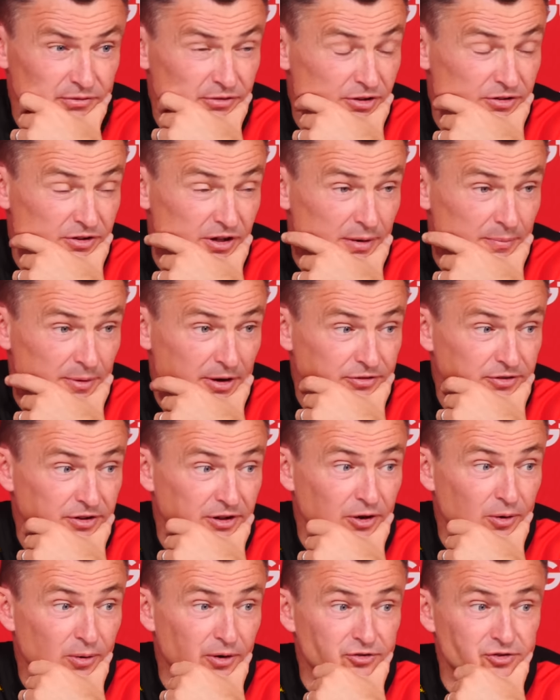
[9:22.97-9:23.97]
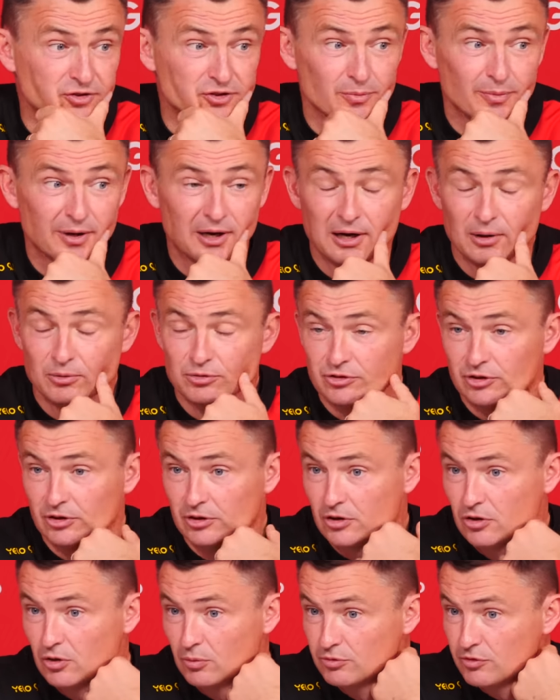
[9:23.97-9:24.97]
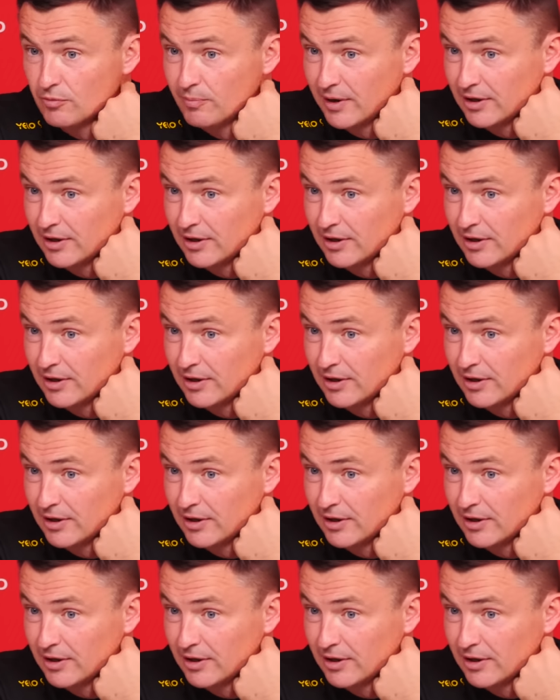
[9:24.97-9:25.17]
Listen, I'm asking questions about how certain clubs have